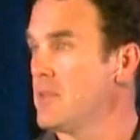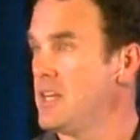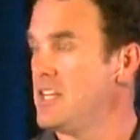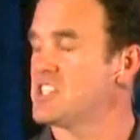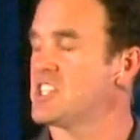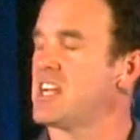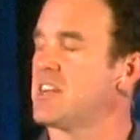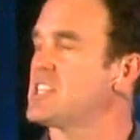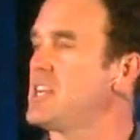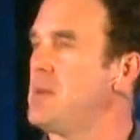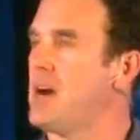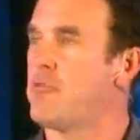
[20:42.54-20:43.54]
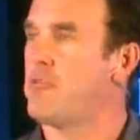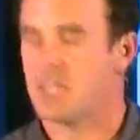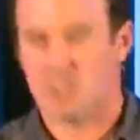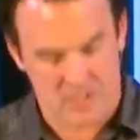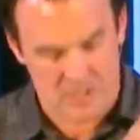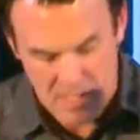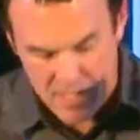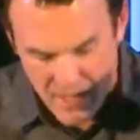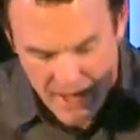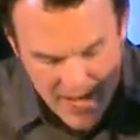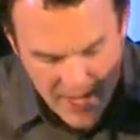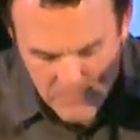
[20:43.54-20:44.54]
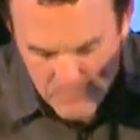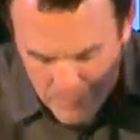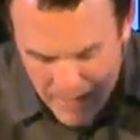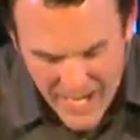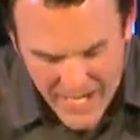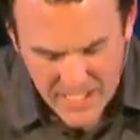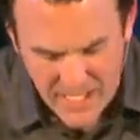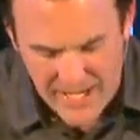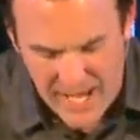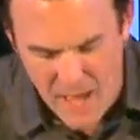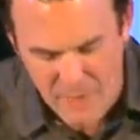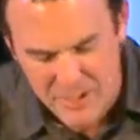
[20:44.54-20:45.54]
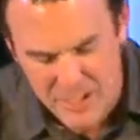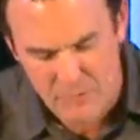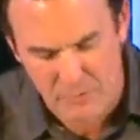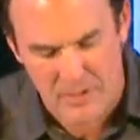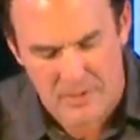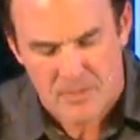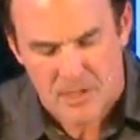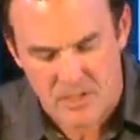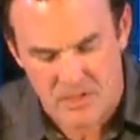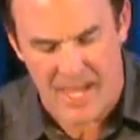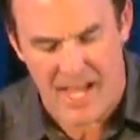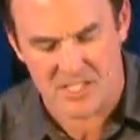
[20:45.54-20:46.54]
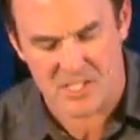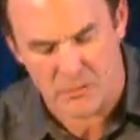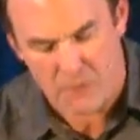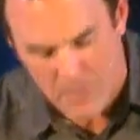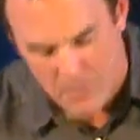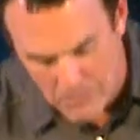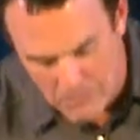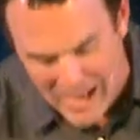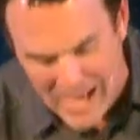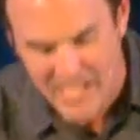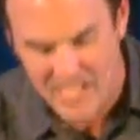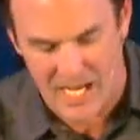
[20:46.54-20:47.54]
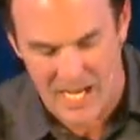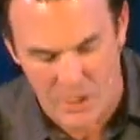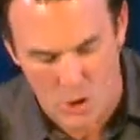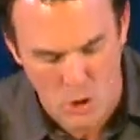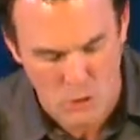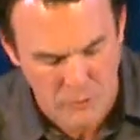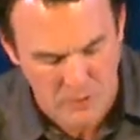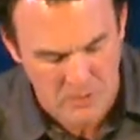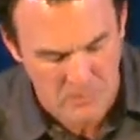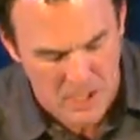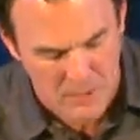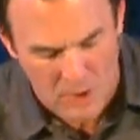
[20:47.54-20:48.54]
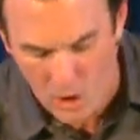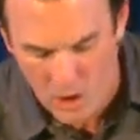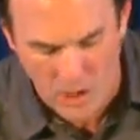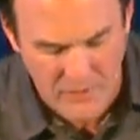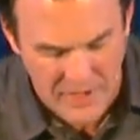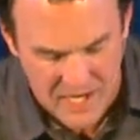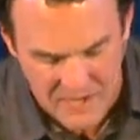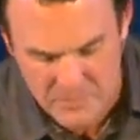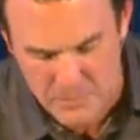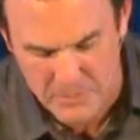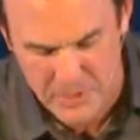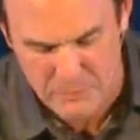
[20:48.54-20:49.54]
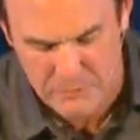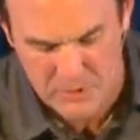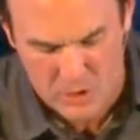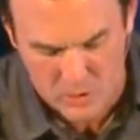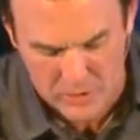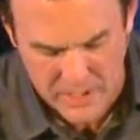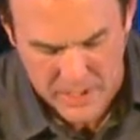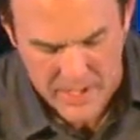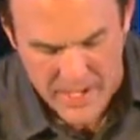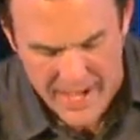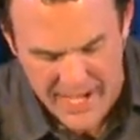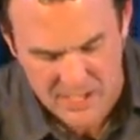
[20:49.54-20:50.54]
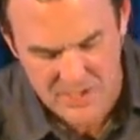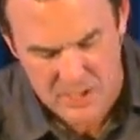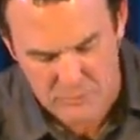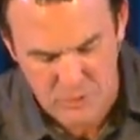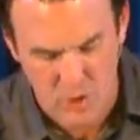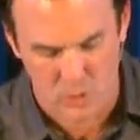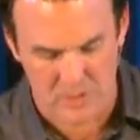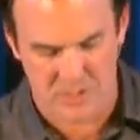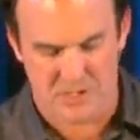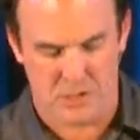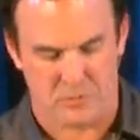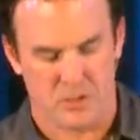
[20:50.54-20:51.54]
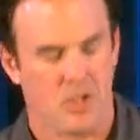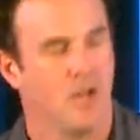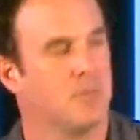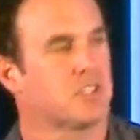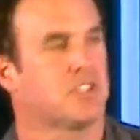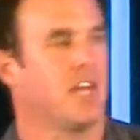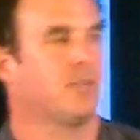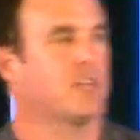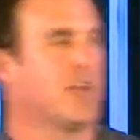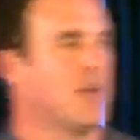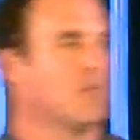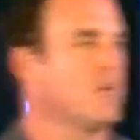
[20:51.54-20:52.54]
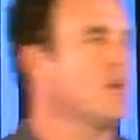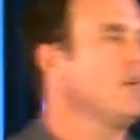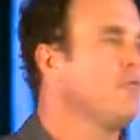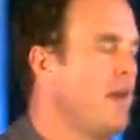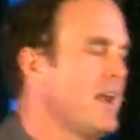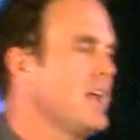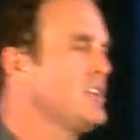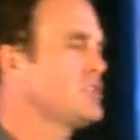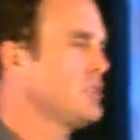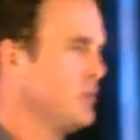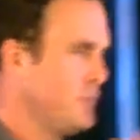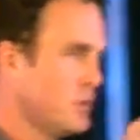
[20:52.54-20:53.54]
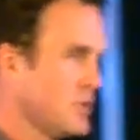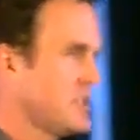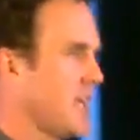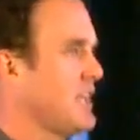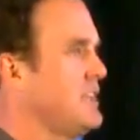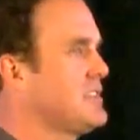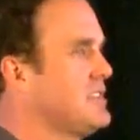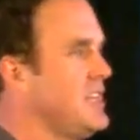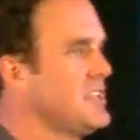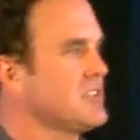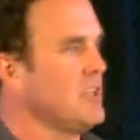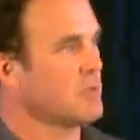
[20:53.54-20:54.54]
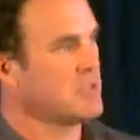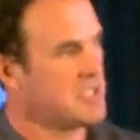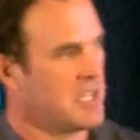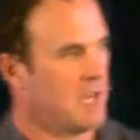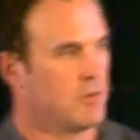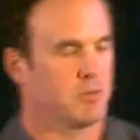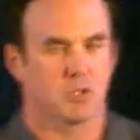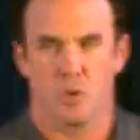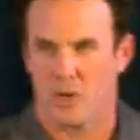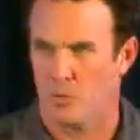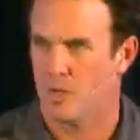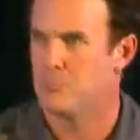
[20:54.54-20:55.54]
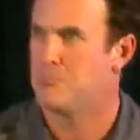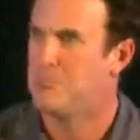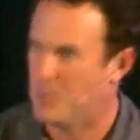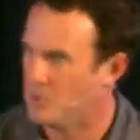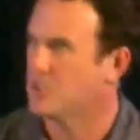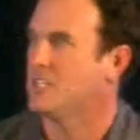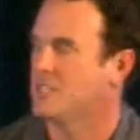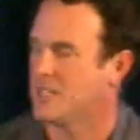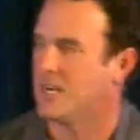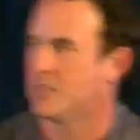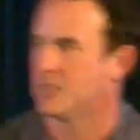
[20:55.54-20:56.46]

And he says, I've set my affection uh, my God. I have given to the house of my God over and above all that I prepared for the holy house of gold and silver. You know how much David gave? Financially, if you were to take it in today's numbers, he gave over $21 billion